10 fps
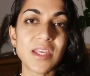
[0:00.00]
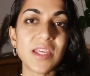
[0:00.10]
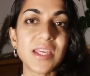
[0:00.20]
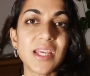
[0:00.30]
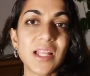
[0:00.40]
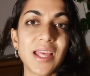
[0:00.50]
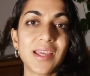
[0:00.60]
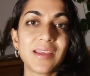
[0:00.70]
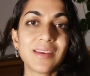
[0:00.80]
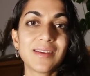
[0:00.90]

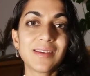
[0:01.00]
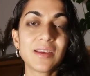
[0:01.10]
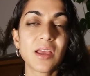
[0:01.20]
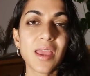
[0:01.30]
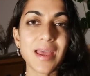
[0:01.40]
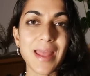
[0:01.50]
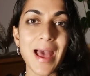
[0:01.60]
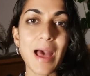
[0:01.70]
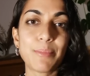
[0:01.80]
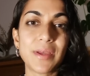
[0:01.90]
healing can
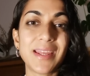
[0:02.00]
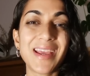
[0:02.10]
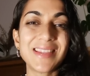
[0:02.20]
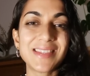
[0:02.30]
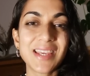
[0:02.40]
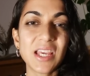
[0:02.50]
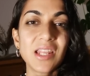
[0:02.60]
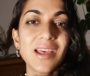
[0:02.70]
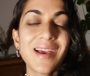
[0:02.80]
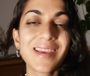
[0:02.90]
happen. It's
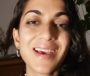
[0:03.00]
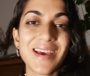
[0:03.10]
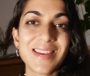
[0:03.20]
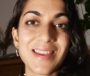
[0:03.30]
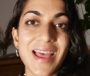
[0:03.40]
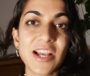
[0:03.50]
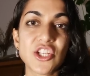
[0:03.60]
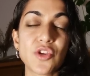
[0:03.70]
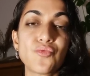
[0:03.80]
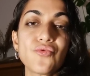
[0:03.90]
in
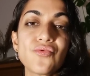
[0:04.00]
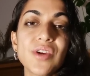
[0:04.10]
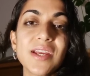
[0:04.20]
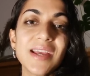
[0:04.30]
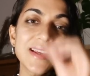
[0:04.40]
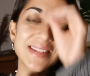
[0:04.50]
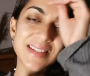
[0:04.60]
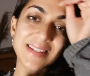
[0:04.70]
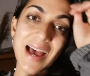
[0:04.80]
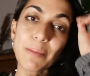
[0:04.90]
connection,
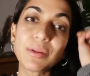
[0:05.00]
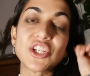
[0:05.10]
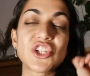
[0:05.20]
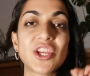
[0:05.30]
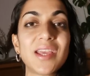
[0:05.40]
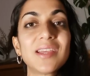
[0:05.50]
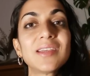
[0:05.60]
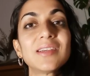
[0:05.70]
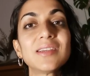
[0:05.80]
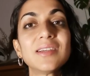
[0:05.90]

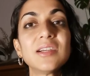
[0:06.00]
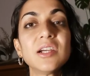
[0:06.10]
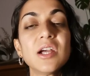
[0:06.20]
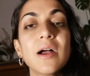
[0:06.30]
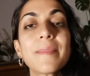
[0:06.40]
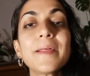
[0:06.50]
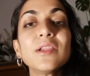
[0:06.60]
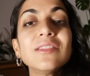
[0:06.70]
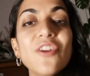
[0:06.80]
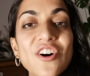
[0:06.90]
re-establishing the
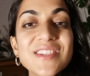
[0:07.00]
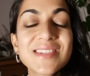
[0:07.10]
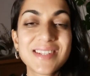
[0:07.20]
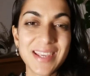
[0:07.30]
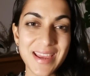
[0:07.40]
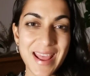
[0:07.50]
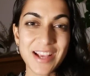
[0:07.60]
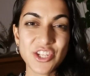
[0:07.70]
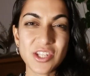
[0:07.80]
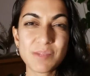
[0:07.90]
lost
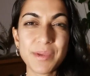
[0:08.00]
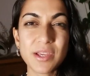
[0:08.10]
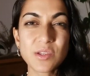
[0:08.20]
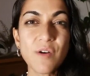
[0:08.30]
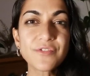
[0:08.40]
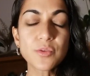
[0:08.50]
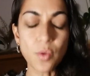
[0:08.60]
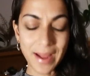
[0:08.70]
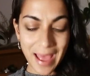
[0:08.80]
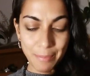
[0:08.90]
connections, because often
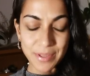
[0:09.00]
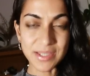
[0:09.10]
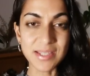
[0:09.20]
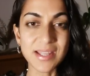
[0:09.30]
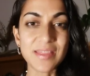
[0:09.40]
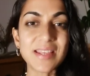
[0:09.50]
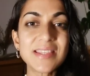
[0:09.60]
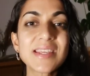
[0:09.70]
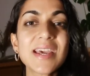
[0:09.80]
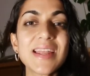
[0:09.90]
what happens is that
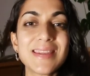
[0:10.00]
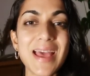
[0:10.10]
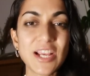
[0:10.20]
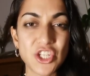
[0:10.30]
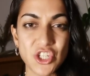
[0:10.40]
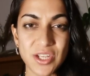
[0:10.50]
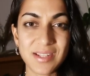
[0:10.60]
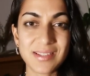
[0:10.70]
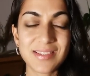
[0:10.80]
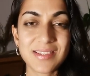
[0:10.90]
these
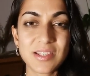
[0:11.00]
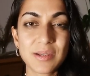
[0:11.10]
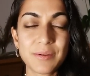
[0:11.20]
connections,